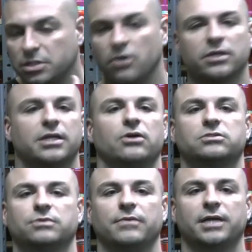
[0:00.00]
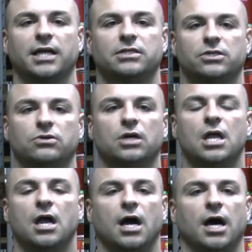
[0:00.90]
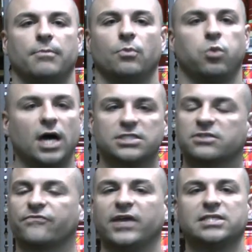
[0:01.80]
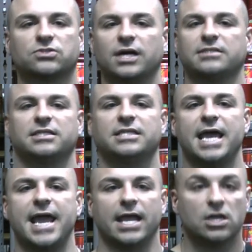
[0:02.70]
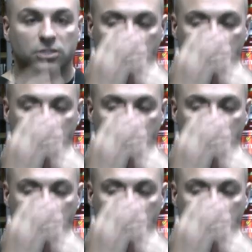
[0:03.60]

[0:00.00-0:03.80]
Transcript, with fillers: blow your nose, whatever you gotta do. Um, wash your face throughout the day.